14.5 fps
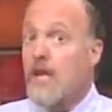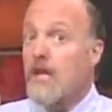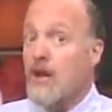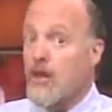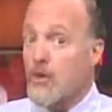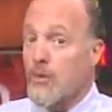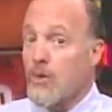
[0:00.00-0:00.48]

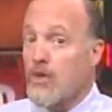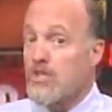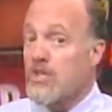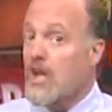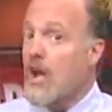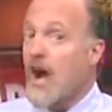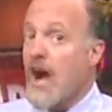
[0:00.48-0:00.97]
In other
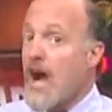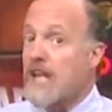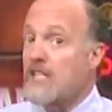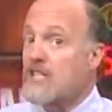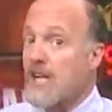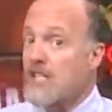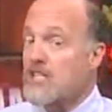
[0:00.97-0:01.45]
words,
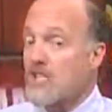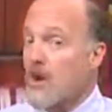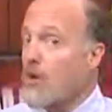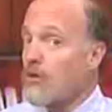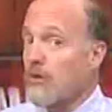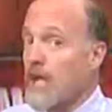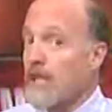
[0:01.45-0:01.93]
I just
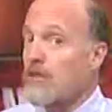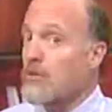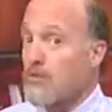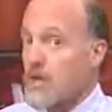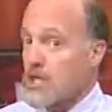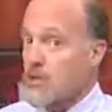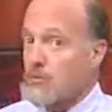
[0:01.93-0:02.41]
don't like
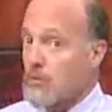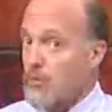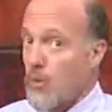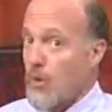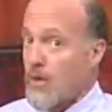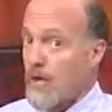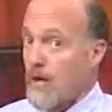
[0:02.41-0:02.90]
the risk
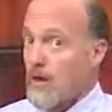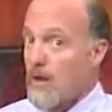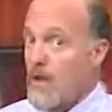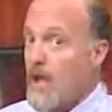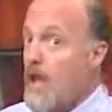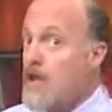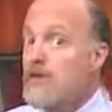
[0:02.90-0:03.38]
reward here.
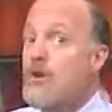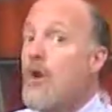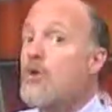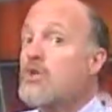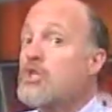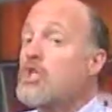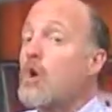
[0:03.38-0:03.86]
And
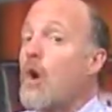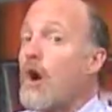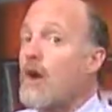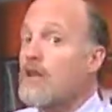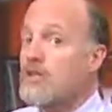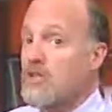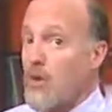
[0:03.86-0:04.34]
no
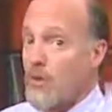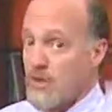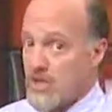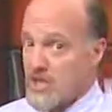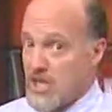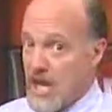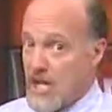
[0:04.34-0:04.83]
chart is
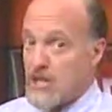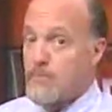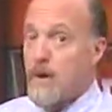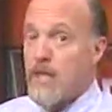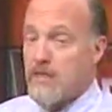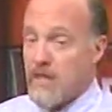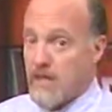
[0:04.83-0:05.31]
going to change
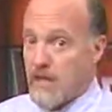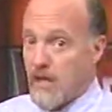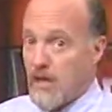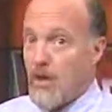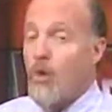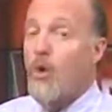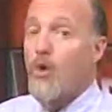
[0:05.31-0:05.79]
my
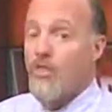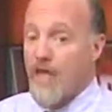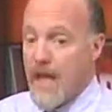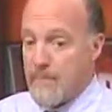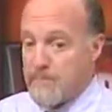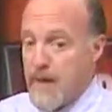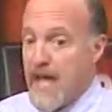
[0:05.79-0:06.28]
thinking on
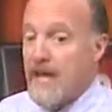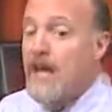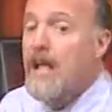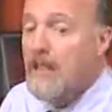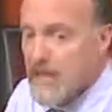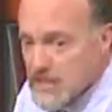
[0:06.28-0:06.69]
that bet.